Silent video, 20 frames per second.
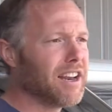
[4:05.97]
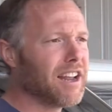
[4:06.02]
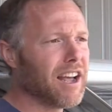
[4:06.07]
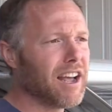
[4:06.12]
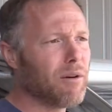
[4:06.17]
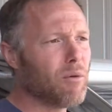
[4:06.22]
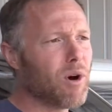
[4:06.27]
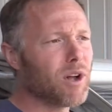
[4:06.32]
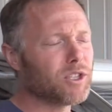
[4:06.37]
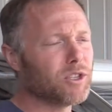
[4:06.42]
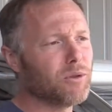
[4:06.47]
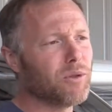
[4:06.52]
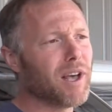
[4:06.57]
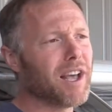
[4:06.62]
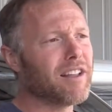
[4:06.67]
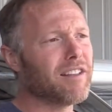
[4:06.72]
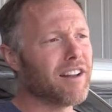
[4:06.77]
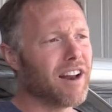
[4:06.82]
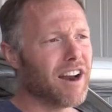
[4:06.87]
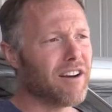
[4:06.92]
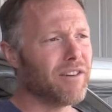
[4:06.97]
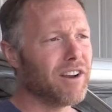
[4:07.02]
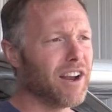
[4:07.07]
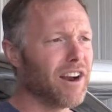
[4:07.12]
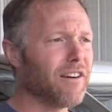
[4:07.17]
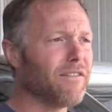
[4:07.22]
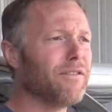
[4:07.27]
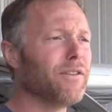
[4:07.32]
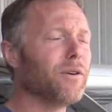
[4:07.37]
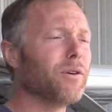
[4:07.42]
I want to land at every
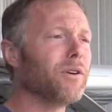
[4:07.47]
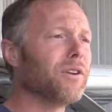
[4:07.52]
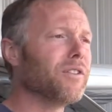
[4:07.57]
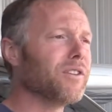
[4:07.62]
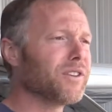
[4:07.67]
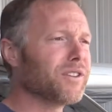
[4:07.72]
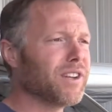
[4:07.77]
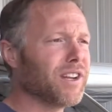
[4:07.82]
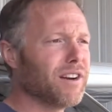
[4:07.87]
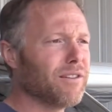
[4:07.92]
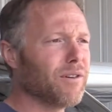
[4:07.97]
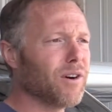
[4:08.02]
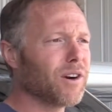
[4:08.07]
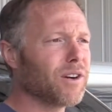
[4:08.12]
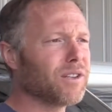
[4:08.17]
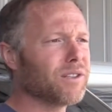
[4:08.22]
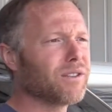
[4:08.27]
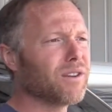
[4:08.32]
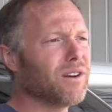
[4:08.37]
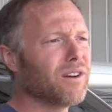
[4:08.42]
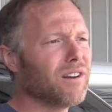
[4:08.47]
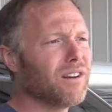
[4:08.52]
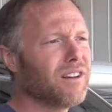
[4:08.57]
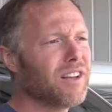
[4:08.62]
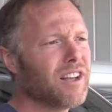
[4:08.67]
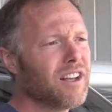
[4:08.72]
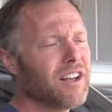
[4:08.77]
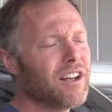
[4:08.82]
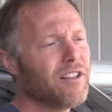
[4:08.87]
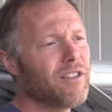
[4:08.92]
airfield in the state of Arkansas.
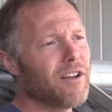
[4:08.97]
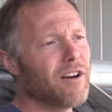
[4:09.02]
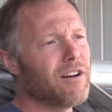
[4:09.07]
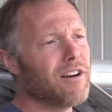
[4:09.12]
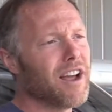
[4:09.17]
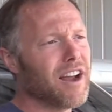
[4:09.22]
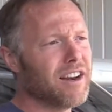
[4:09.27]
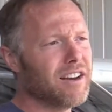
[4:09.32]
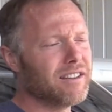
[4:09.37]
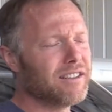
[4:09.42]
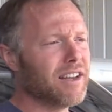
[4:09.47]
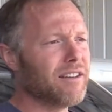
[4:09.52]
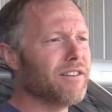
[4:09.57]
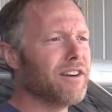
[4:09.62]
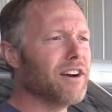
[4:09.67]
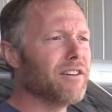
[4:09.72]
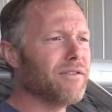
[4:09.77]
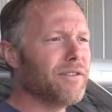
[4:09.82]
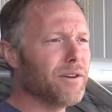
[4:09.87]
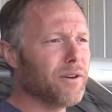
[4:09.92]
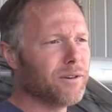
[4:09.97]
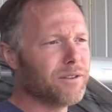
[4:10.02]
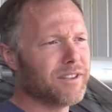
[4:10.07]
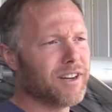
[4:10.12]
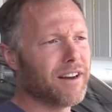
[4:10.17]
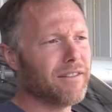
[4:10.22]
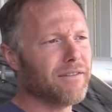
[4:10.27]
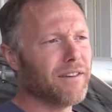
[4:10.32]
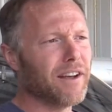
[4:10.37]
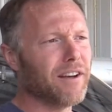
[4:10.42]
There are 97 airfields
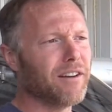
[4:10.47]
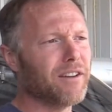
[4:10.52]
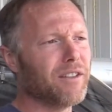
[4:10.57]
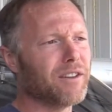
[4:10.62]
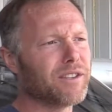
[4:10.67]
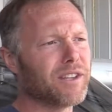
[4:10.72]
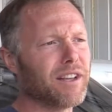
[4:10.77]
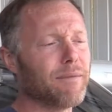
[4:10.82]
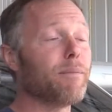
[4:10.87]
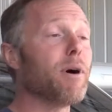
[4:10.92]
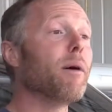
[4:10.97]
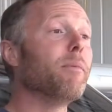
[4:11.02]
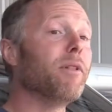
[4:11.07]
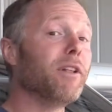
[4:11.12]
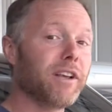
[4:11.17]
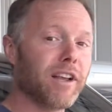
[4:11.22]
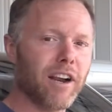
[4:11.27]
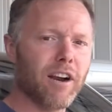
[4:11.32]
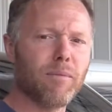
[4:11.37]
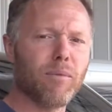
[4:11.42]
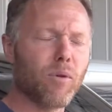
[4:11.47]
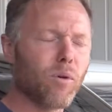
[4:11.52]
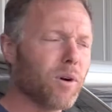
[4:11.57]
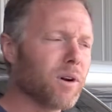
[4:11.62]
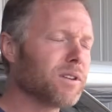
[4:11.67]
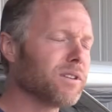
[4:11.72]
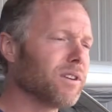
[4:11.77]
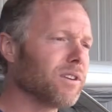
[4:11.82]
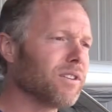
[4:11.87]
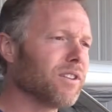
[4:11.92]
that I found in the state, public
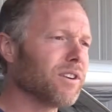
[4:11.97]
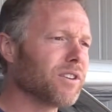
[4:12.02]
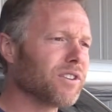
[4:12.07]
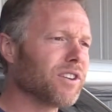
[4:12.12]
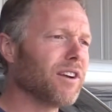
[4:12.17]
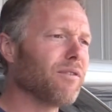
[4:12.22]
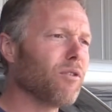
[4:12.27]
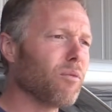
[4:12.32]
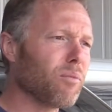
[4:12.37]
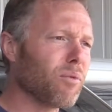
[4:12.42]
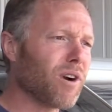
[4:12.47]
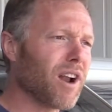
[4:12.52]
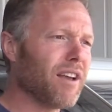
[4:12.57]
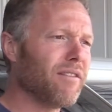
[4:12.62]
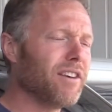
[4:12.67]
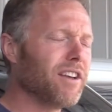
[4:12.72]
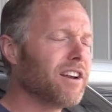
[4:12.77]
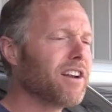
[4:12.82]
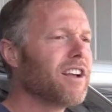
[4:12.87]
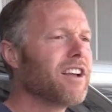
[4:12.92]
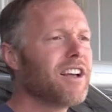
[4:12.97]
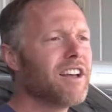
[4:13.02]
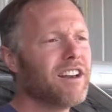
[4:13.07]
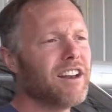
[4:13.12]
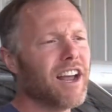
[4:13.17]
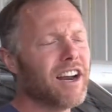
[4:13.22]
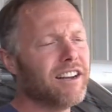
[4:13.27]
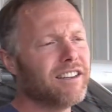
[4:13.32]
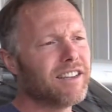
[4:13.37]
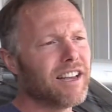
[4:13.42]
airports. There, there's several private.
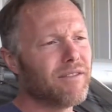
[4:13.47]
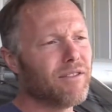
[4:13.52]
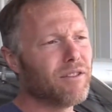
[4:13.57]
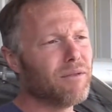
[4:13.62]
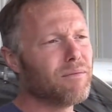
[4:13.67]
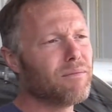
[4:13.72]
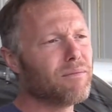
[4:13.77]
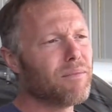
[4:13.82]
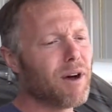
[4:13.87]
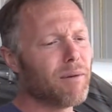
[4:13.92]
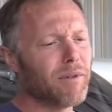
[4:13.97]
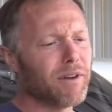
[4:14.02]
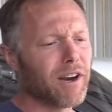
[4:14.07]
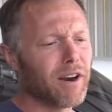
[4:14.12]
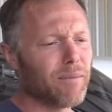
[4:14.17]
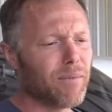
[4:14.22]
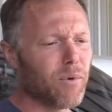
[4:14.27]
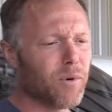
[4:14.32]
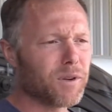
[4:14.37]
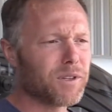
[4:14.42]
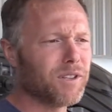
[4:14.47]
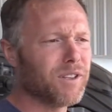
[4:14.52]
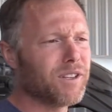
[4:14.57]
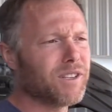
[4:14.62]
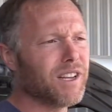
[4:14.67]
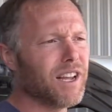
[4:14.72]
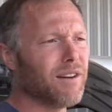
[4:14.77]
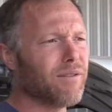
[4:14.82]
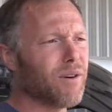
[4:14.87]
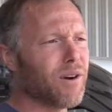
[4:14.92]
97 public airports in the
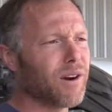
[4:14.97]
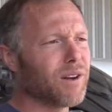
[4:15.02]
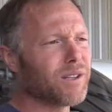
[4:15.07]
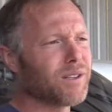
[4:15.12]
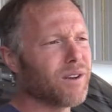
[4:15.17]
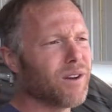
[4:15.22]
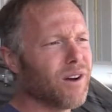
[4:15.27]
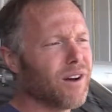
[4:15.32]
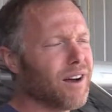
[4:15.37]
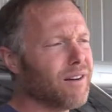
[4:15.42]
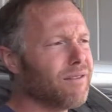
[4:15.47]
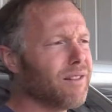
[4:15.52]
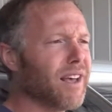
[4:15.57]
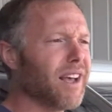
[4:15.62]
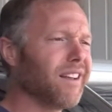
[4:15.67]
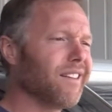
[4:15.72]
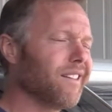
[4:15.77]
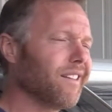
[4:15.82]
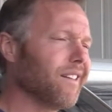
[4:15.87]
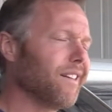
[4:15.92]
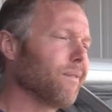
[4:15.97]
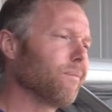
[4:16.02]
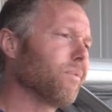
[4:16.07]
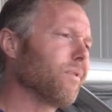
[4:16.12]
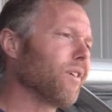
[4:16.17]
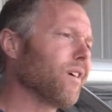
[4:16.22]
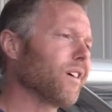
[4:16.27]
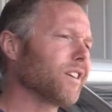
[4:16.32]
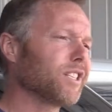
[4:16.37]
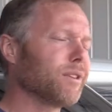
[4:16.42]
state of Arkansas. I've landed at
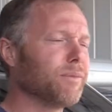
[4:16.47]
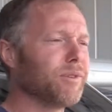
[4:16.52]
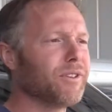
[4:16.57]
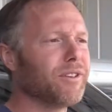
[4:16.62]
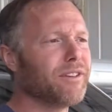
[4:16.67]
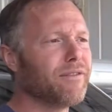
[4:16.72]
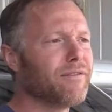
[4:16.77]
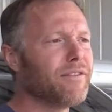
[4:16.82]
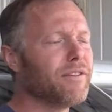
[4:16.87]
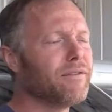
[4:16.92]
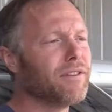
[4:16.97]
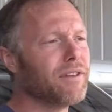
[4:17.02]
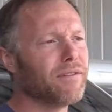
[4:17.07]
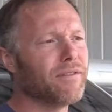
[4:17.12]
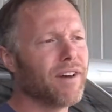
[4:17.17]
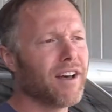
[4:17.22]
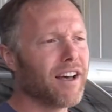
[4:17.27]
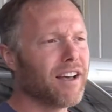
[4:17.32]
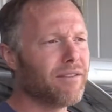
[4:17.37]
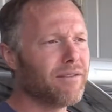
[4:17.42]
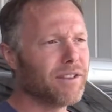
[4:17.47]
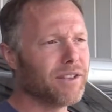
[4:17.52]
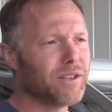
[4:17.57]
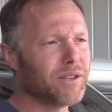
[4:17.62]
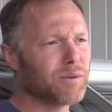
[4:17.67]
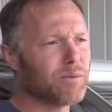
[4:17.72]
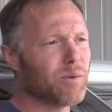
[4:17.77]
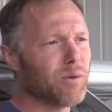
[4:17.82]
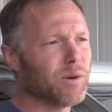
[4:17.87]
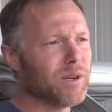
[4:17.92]
approximately 55 at
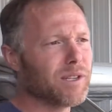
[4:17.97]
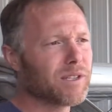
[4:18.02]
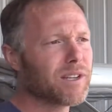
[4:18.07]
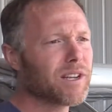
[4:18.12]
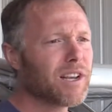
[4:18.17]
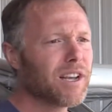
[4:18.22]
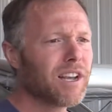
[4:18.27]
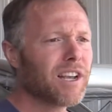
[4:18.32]
this point.